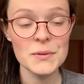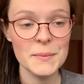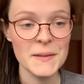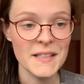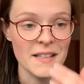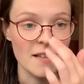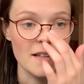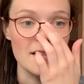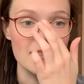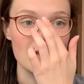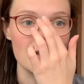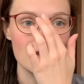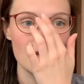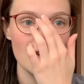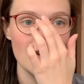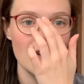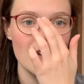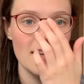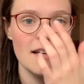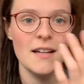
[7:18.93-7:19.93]
because
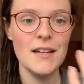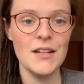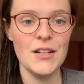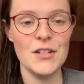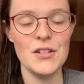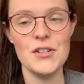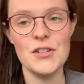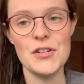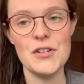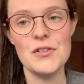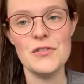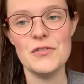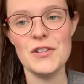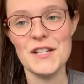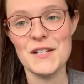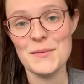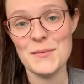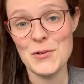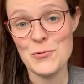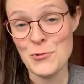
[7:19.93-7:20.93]
you need
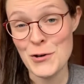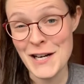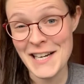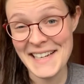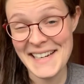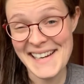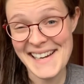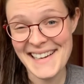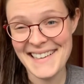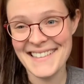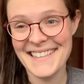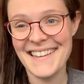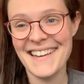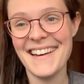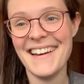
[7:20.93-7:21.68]
to be working.